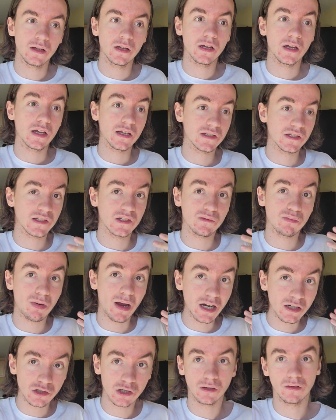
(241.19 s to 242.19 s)

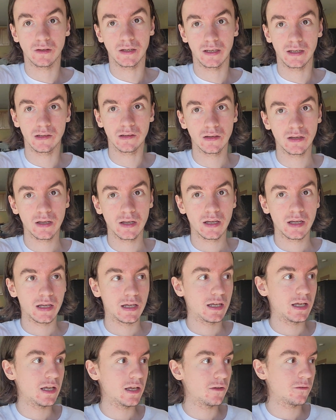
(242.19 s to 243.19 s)
especially
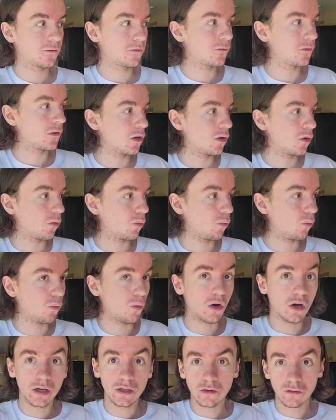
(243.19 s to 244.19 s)
if
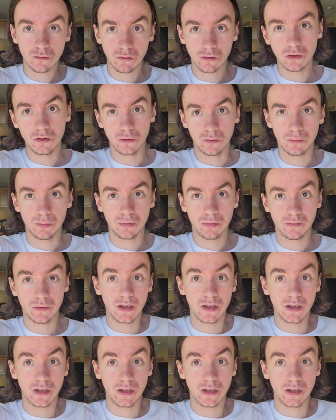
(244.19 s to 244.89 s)
one group,